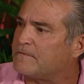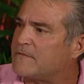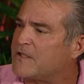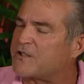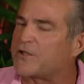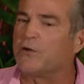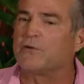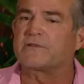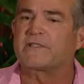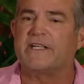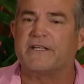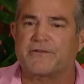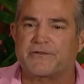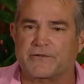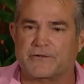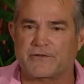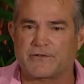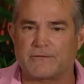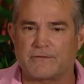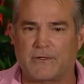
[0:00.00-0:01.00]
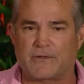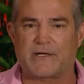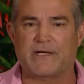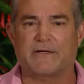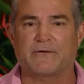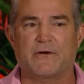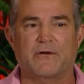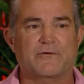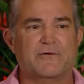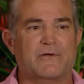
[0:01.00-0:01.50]
School teachers are
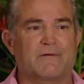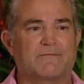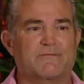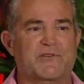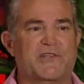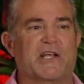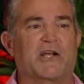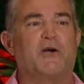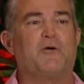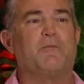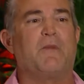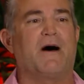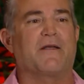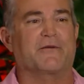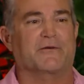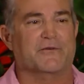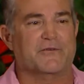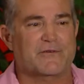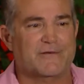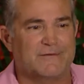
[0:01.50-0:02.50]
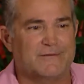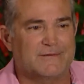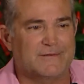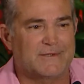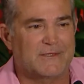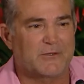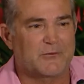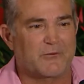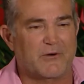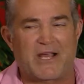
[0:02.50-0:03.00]
heroes. Single mothers
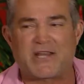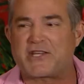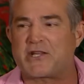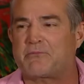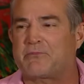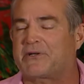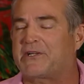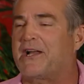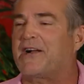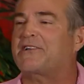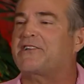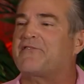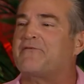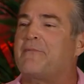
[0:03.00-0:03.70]
raising productive